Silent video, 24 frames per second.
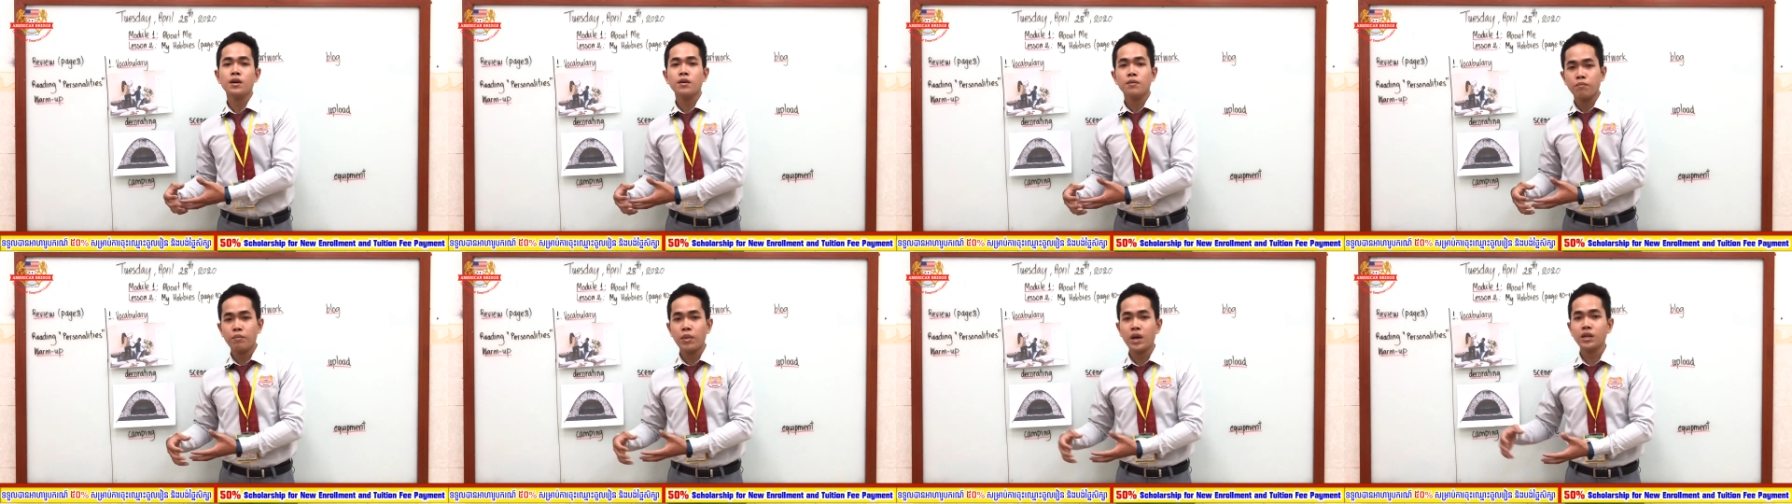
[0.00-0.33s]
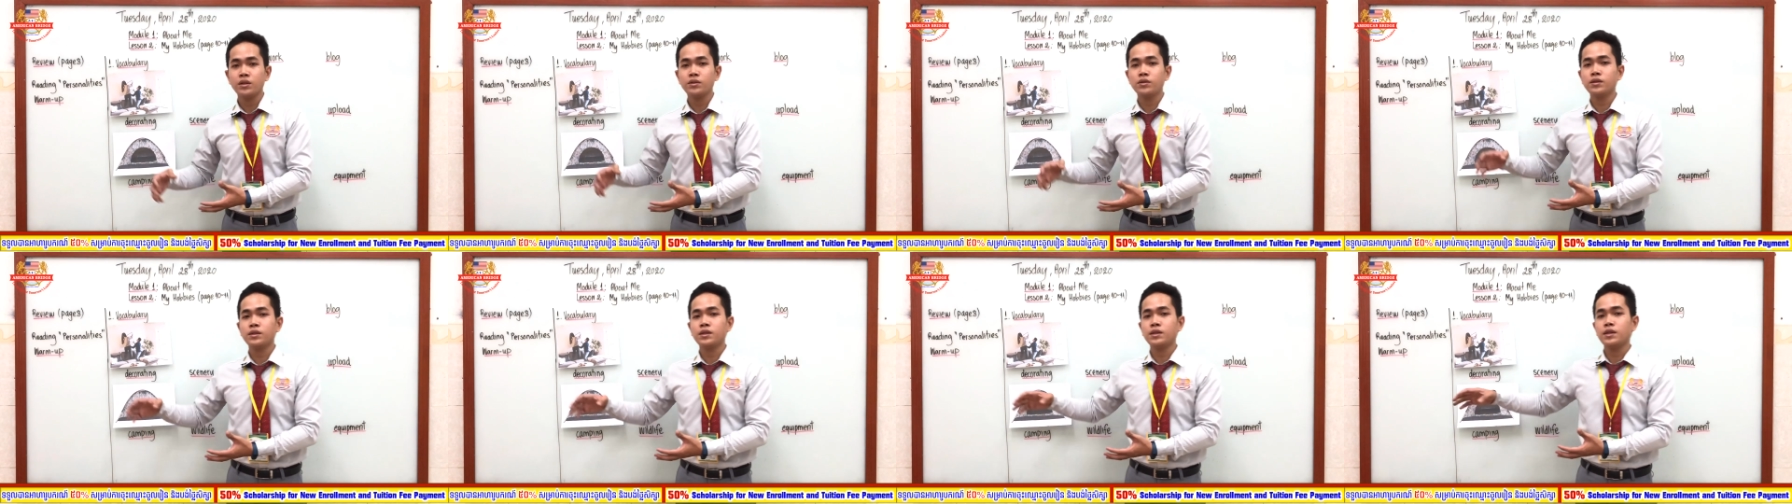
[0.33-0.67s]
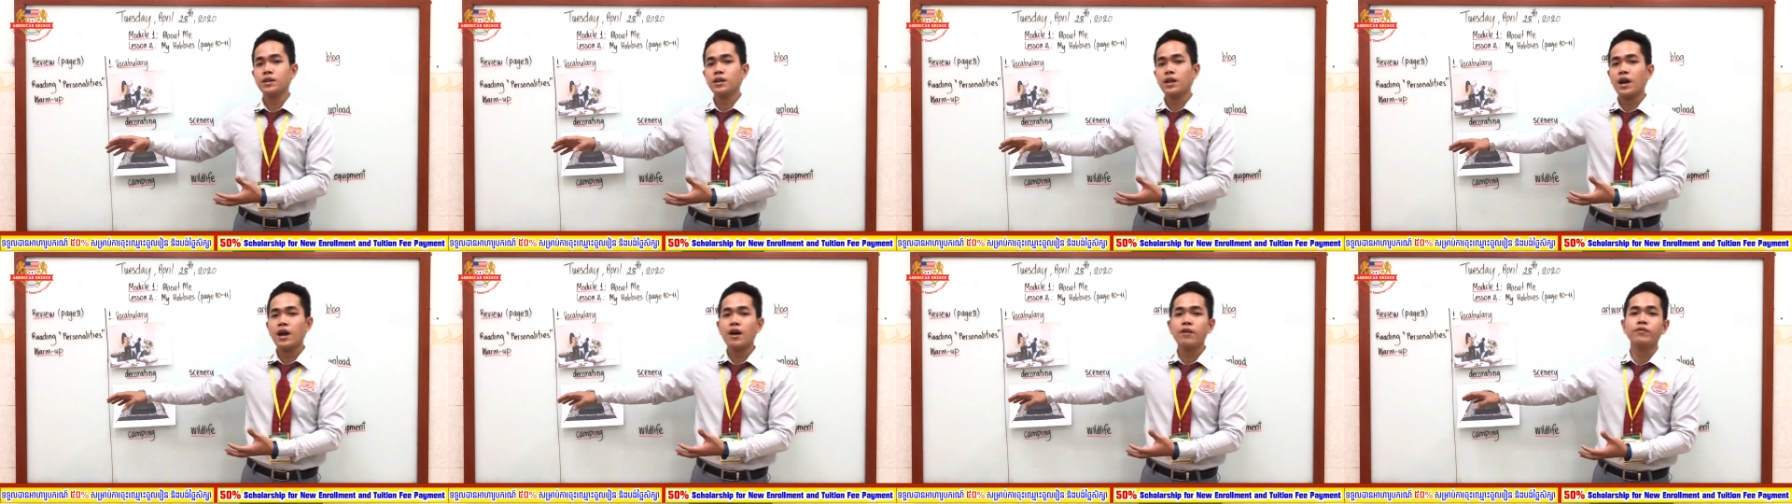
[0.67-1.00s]
but you
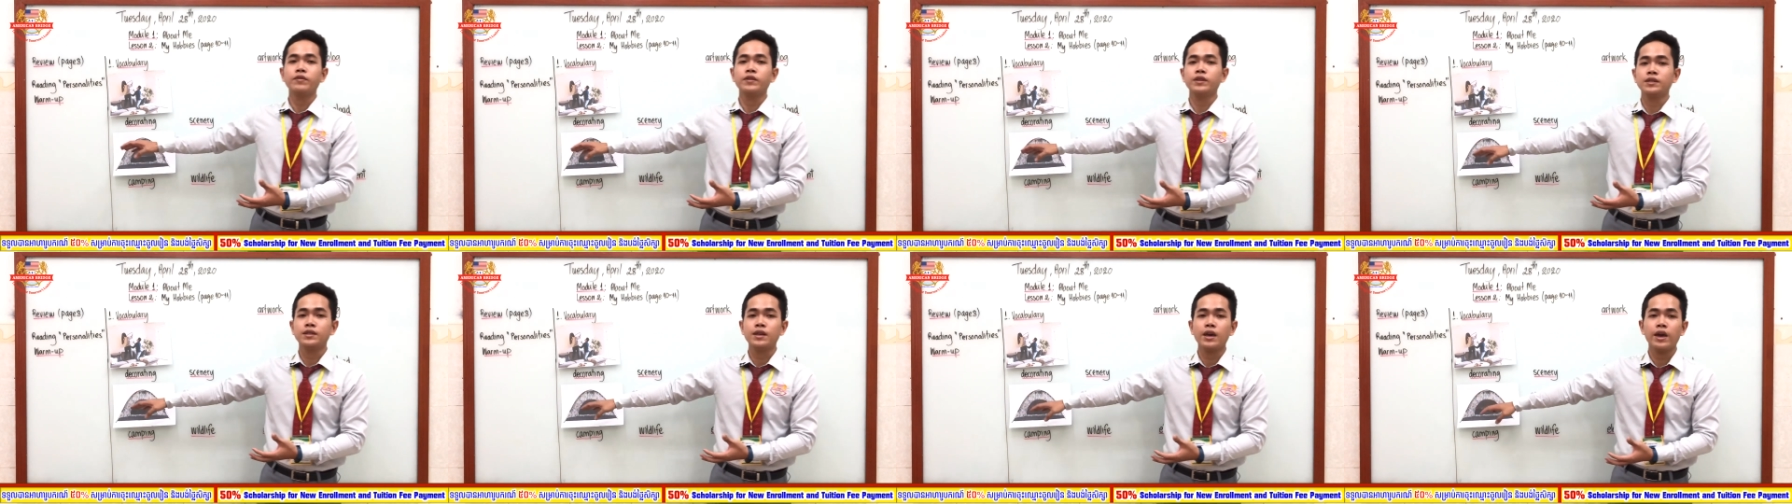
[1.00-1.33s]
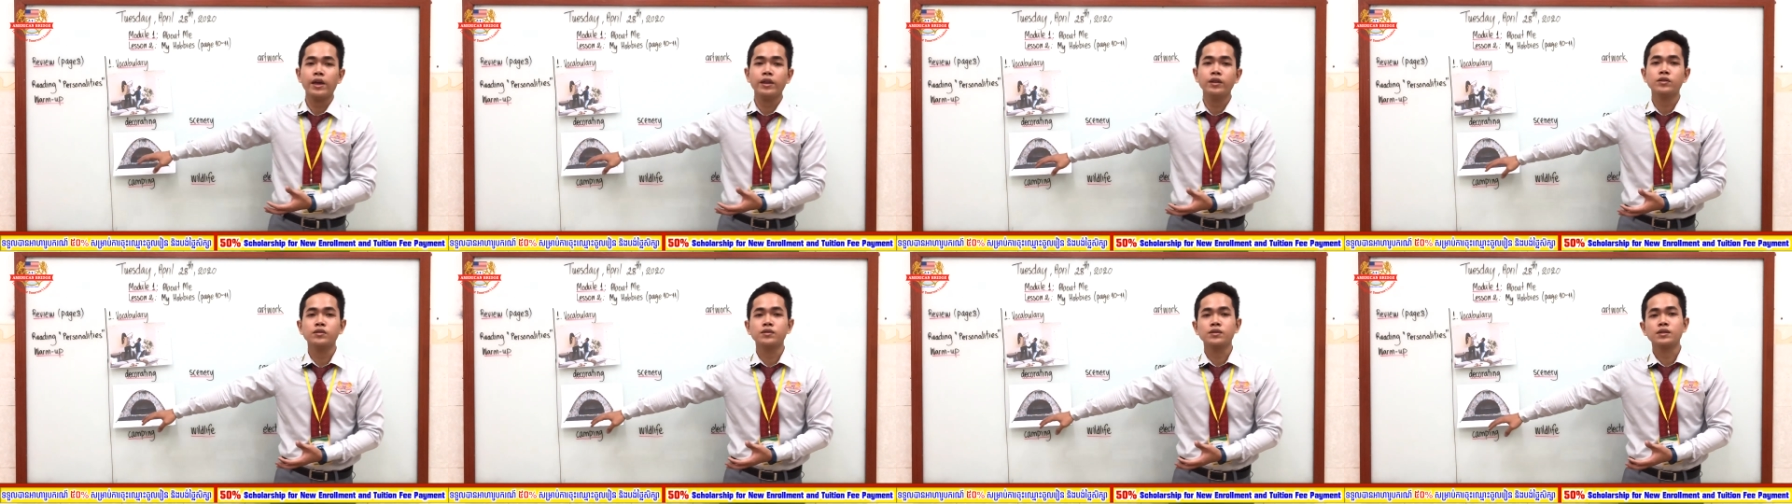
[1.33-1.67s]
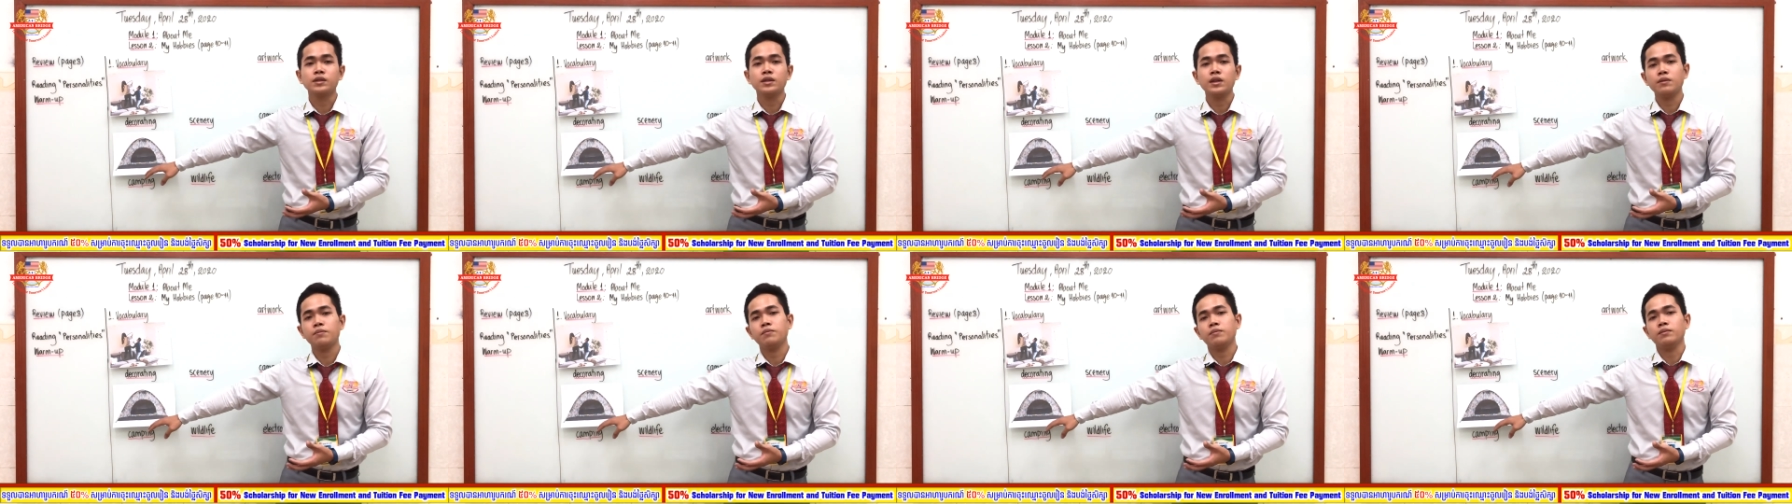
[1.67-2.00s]
still have the tent to
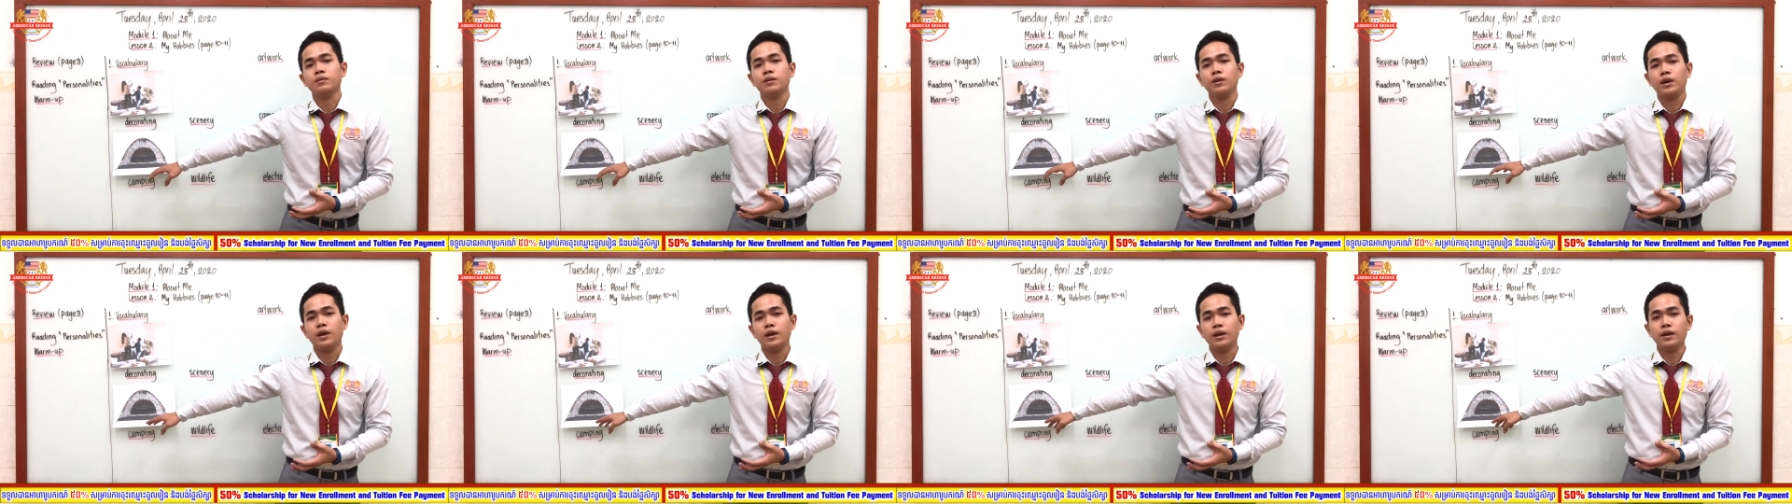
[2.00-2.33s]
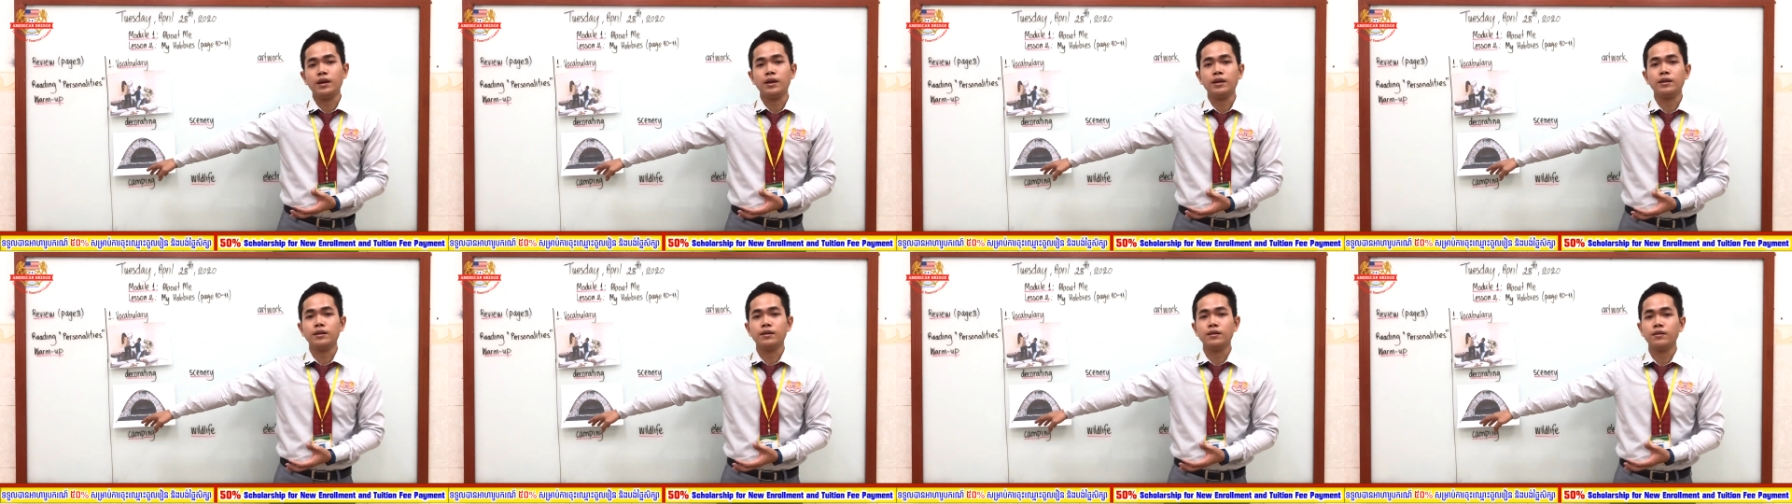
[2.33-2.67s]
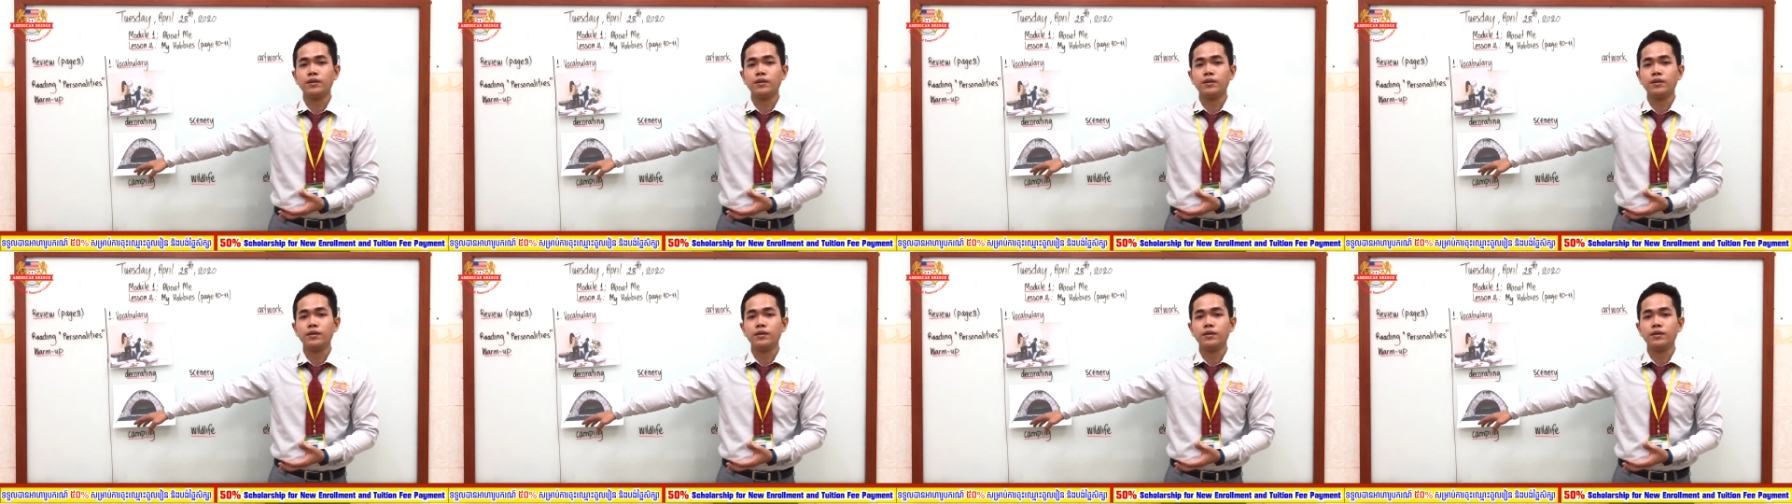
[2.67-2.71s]
sleep in it.